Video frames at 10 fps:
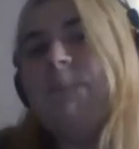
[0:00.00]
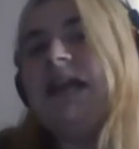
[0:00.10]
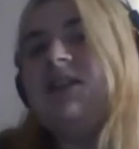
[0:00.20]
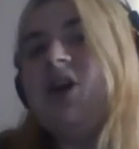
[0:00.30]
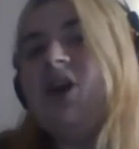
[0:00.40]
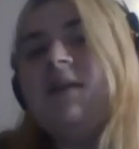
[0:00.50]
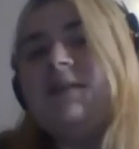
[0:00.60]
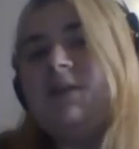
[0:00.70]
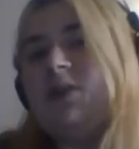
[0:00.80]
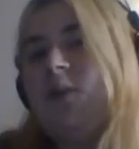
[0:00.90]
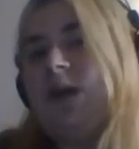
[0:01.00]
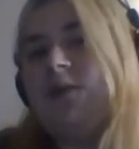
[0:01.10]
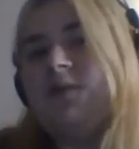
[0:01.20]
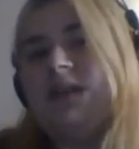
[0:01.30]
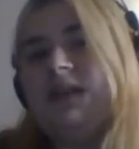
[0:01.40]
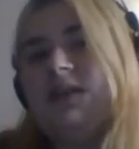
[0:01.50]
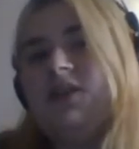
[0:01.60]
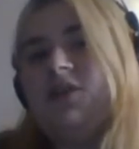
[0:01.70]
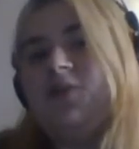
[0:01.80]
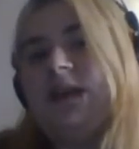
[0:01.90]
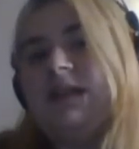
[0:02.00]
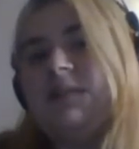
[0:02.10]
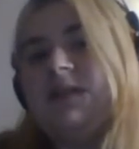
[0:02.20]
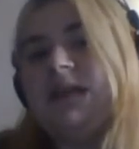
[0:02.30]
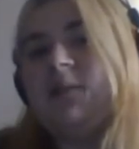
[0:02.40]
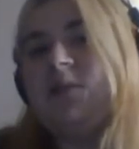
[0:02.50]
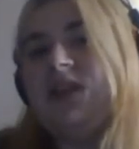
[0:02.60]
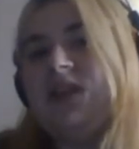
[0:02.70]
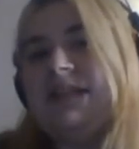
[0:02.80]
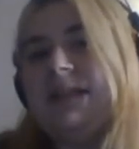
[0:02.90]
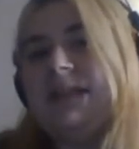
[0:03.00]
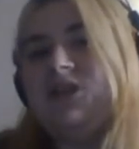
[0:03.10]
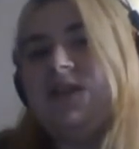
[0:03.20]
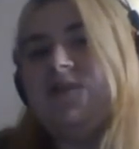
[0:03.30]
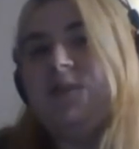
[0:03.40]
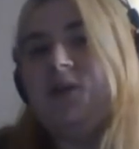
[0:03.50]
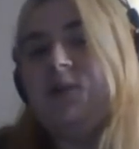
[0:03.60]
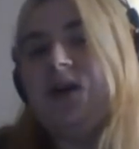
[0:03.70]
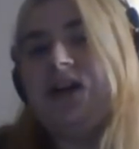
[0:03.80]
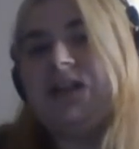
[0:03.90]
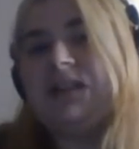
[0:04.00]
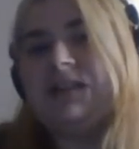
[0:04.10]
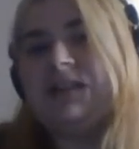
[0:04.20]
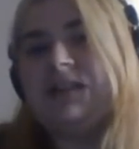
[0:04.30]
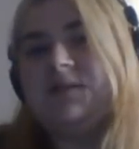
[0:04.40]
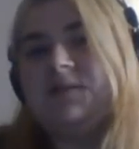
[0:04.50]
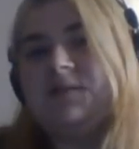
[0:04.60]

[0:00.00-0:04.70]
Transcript: But that's always been the way that Nielsen ratings have been done, with the exception of metered markets.